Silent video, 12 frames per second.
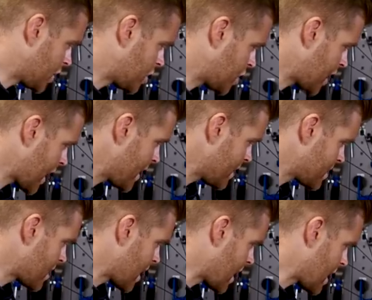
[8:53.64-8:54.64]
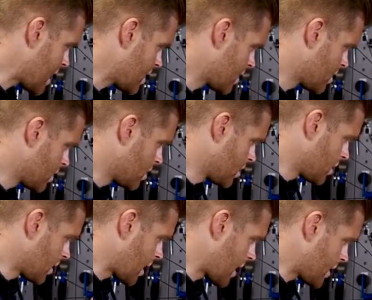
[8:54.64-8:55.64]
your chainstay
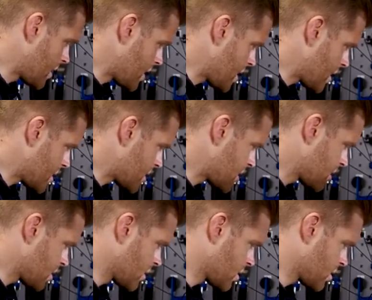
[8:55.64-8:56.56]
like this.